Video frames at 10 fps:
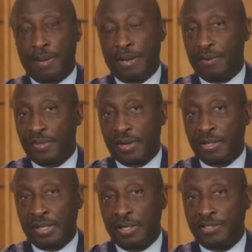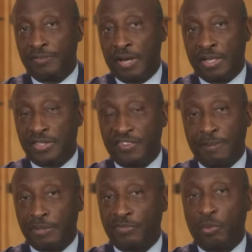parenthetically, is
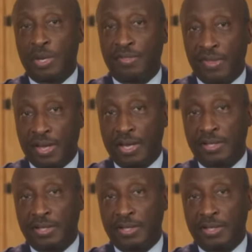famous for one thing.